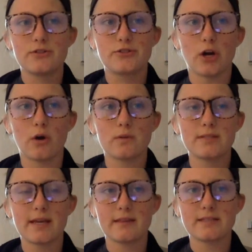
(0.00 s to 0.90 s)
don't
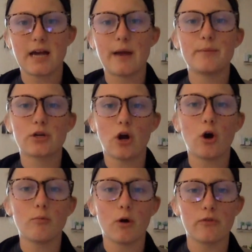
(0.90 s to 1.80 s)
take the time to
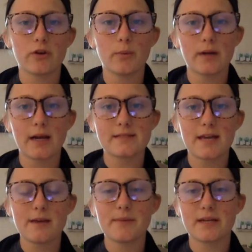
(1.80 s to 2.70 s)
comb over what I
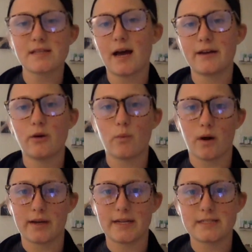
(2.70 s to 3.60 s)
say because I don't
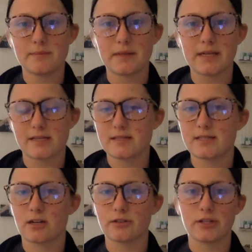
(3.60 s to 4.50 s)
want it to be
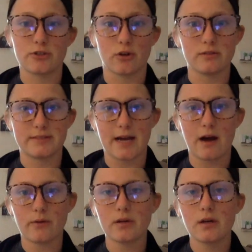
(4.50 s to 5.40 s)
necessarily dulled
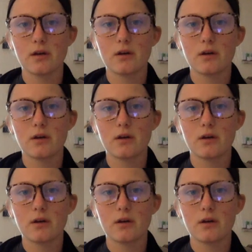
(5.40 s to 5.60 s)
down,